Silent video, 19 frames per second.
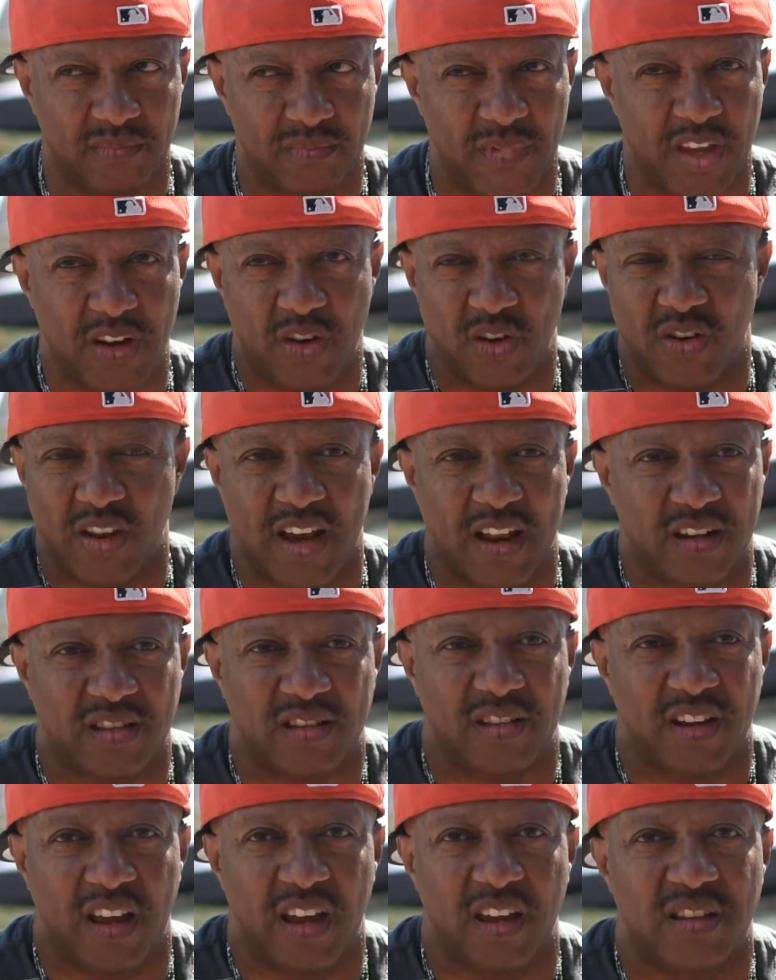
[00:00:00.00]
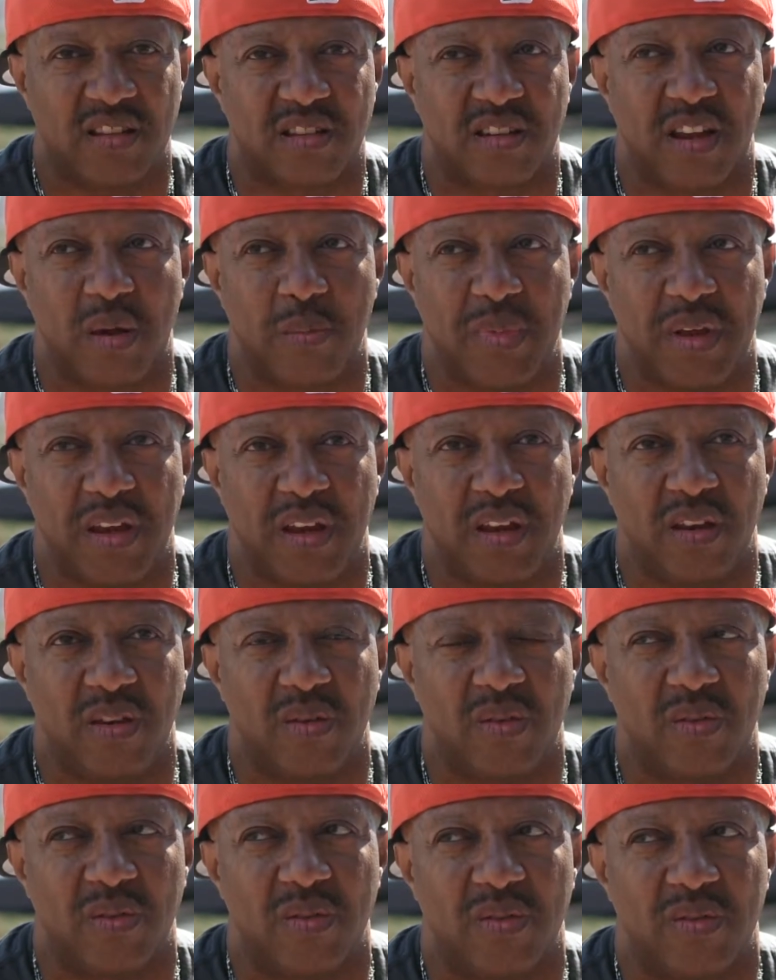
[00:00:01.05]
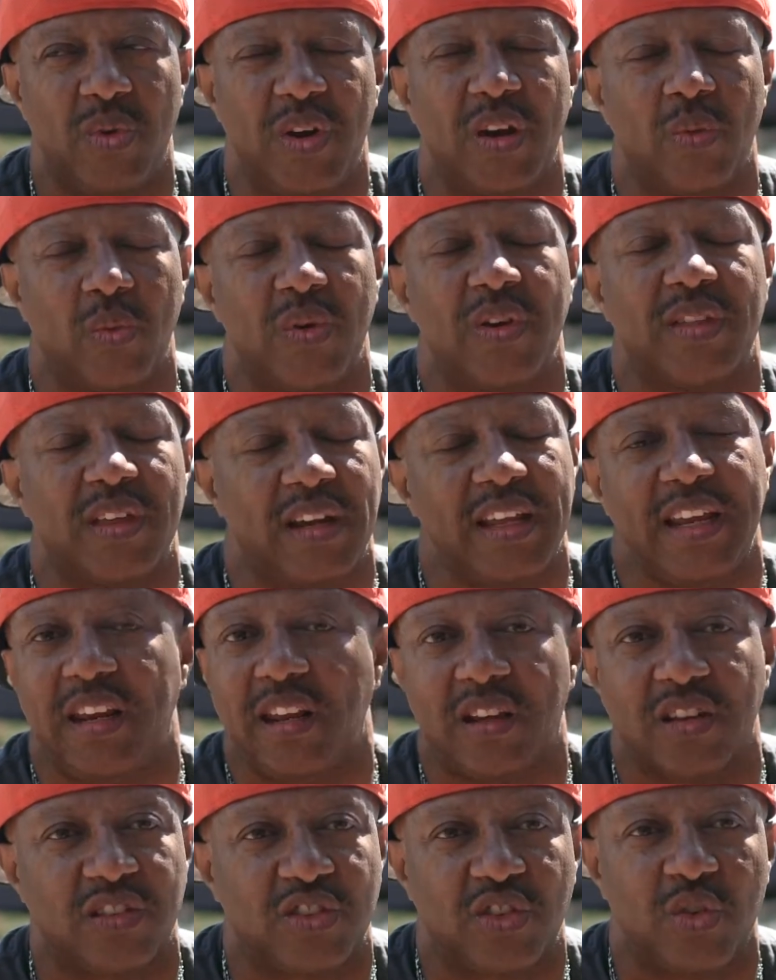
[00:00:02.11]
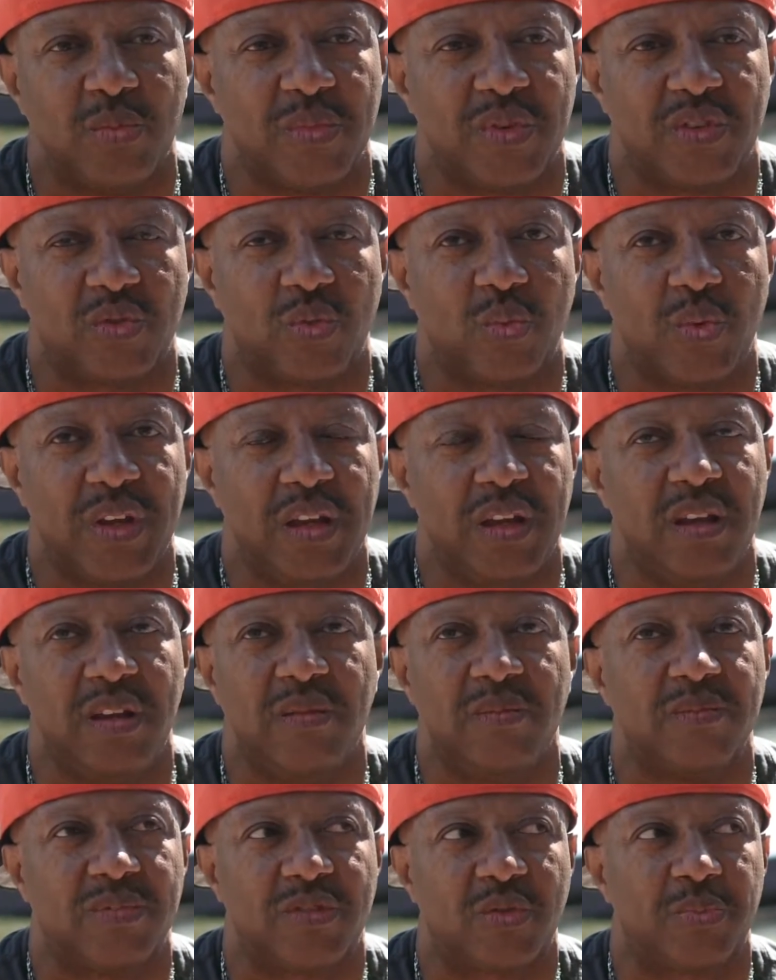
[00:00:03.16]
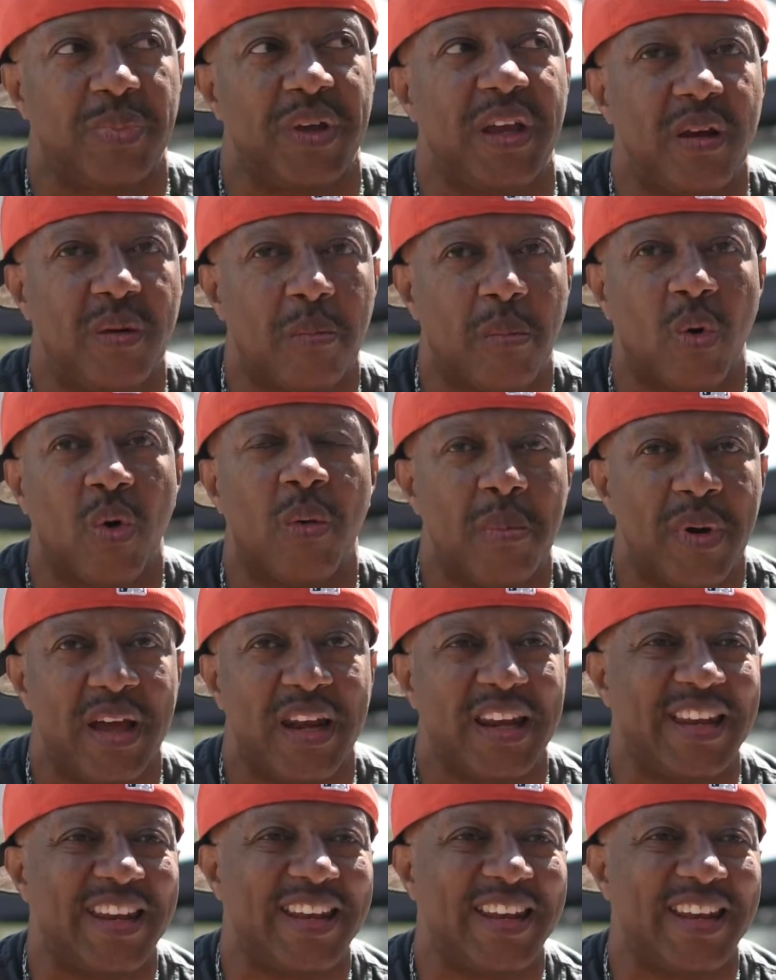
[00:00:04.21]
In the United States, I mean, we're the leading consumers. We spend more money